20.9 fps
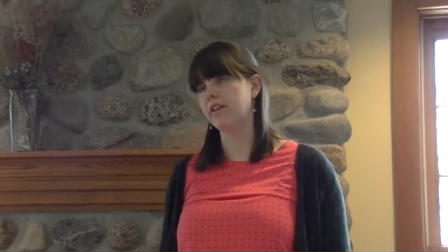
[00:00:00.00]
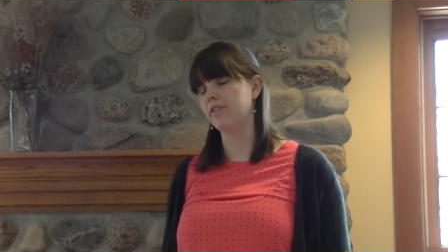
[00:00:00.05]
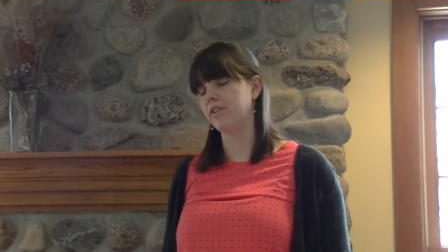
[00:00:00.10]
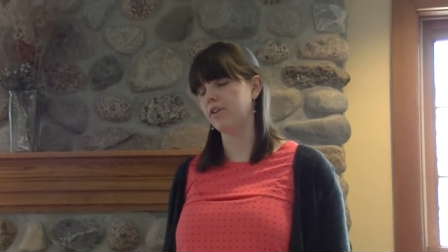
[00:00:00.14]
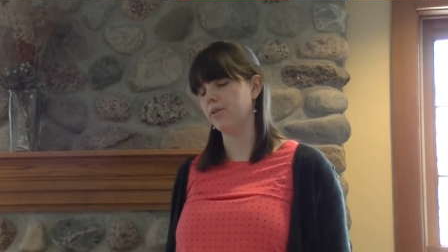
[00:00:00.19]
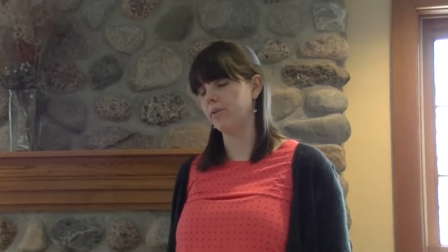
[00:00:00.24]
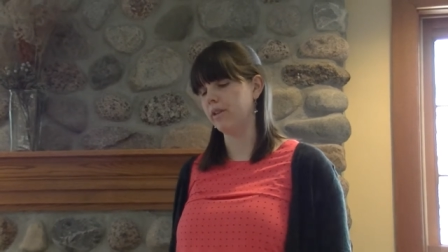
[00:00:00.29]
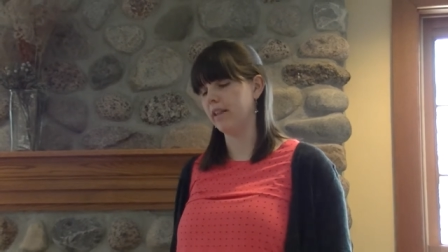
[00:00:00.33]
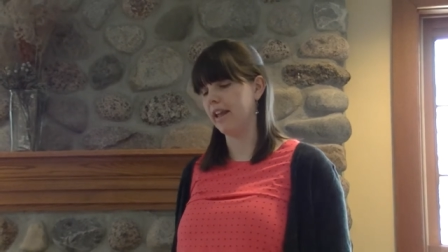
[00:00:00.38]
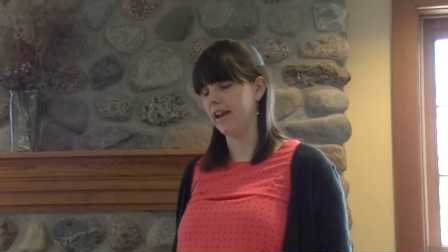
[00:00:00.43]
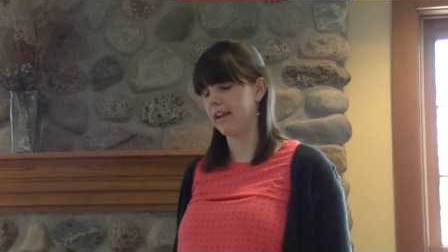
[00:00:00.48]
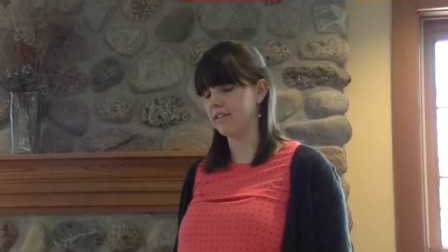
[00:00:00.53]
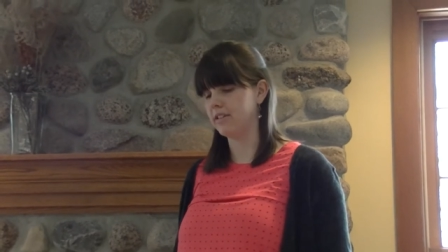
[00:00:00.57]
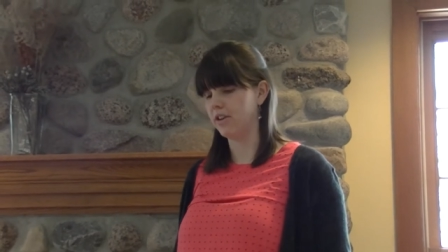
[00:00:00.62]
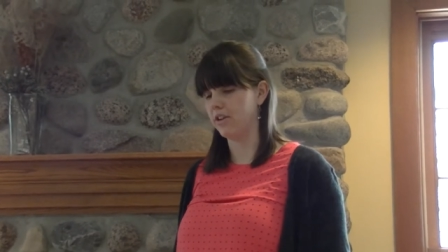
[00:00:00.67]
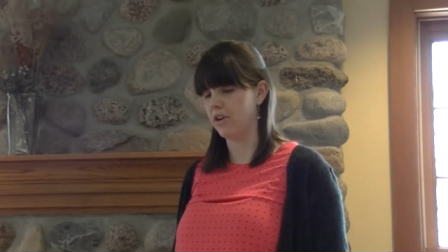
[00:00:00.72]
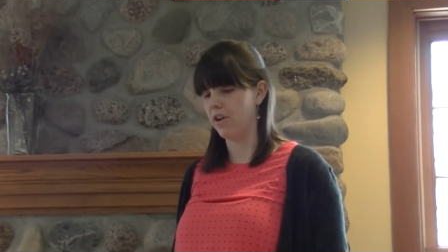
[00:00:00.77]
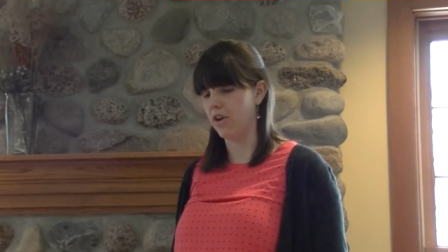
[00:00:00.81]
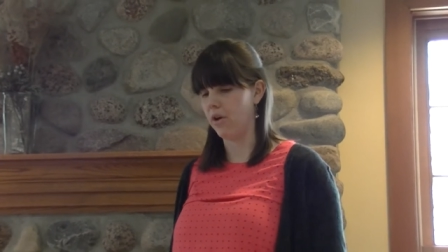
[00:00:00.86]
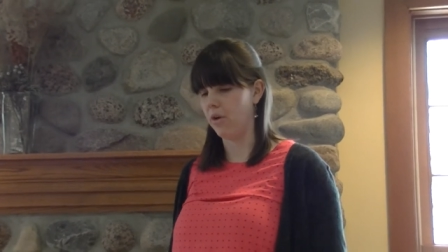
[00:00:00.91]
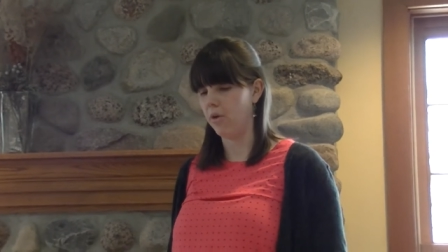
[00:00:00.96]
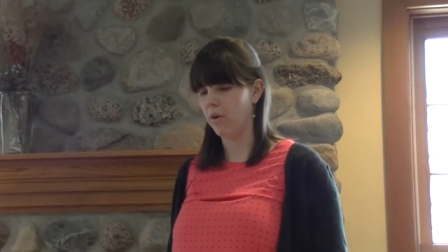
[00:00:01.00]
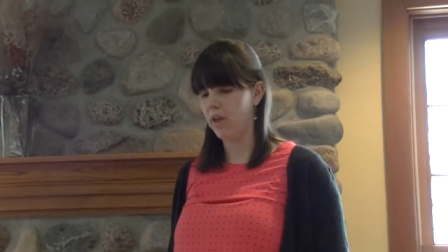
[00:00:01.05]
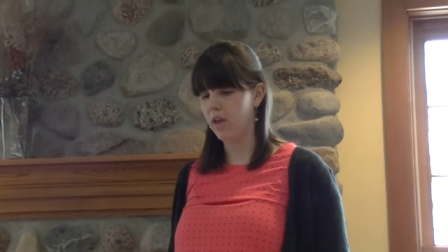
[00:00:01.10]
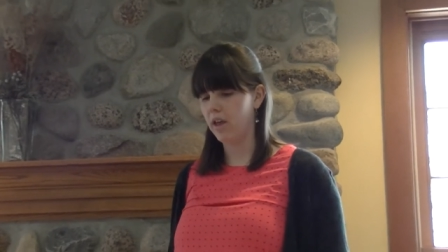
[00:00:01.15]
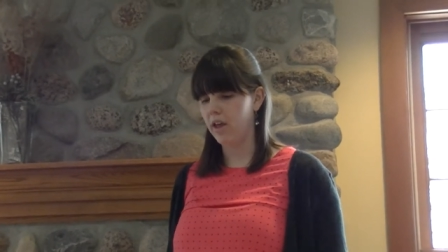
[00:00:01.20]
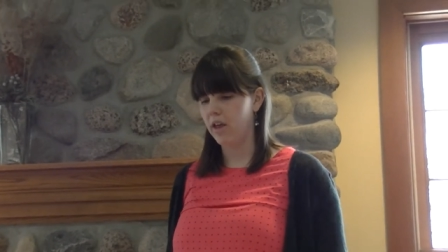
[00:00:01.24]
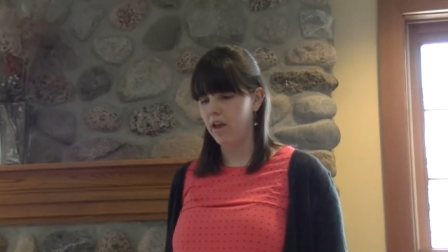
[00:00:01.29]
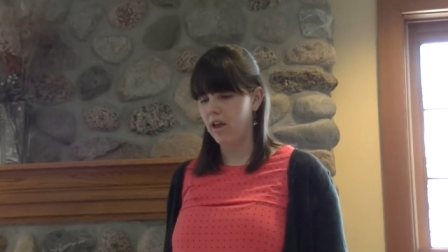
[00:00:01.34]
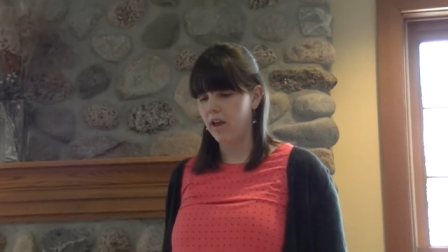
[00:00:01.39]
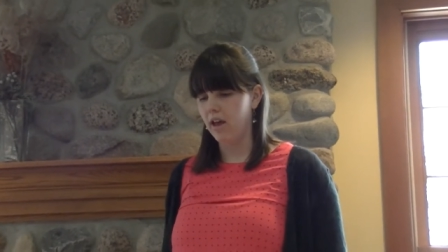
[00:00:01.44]
if you would like to know,
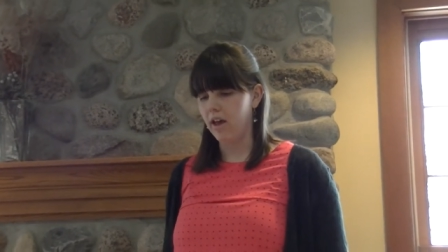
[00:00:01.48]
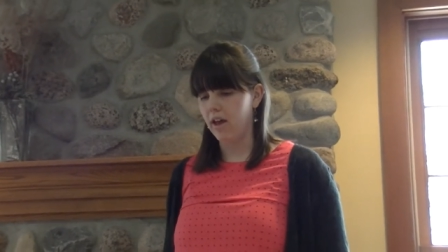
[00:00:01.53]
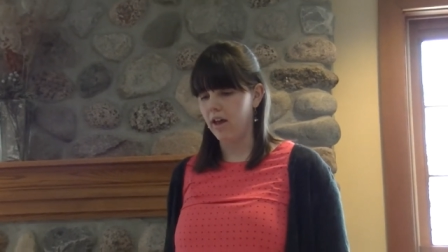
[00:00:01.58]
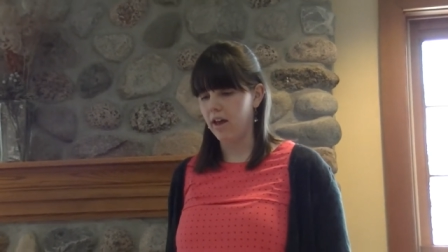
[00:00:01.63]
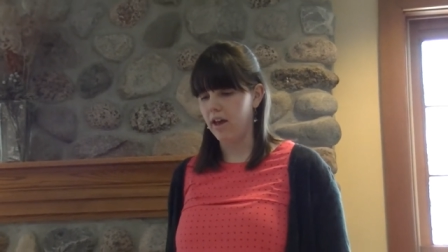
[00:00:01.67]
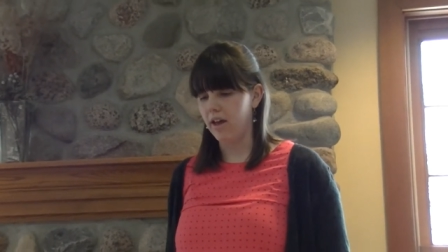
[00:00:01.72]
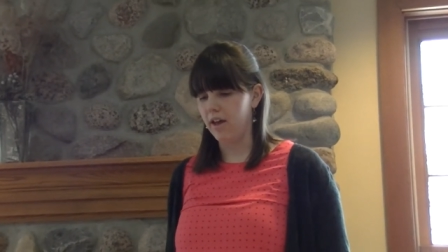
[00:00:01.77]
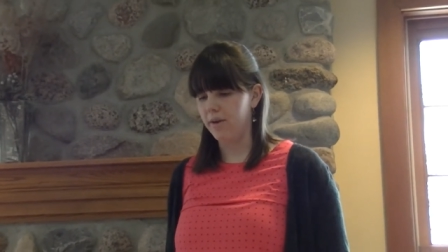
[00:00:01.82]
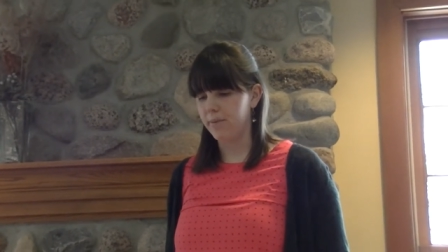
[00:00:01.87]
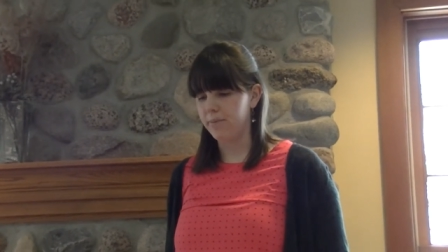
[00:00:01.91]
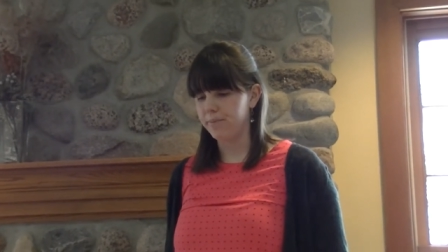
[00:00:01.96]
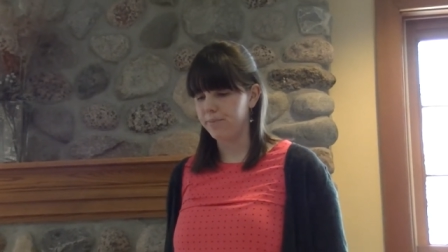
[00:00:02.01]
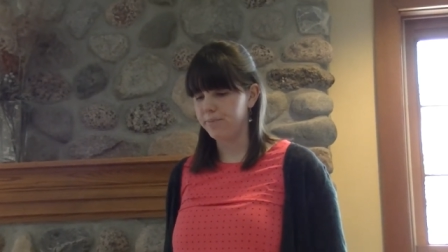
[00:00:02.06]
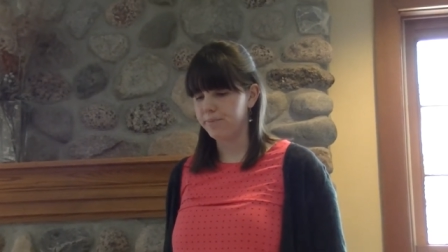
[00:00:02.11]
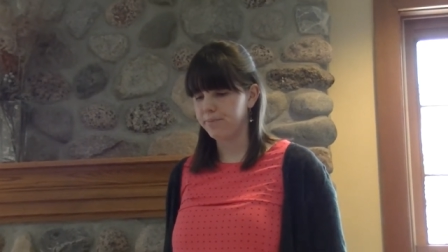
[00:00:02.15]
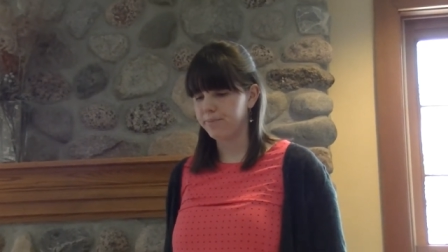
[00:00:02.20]
um,